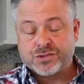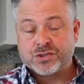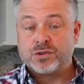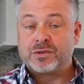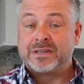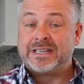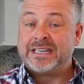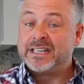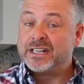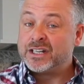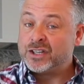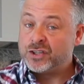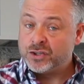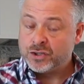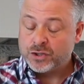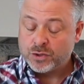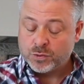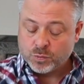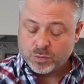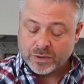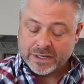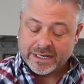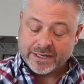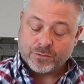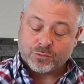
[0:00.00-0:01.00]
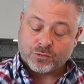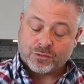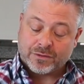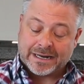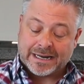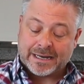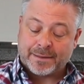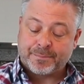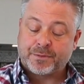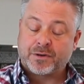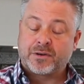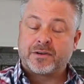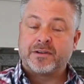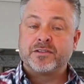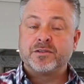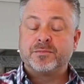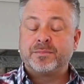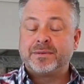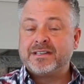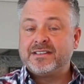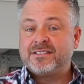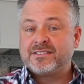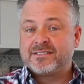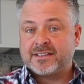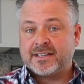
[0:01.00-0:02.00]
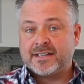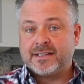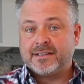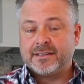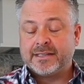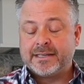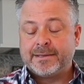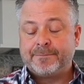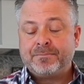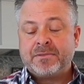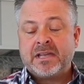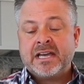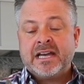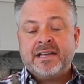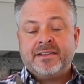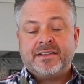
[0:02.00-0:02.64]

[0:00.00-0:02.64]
So get it good and wet, wrap it around the base tightly,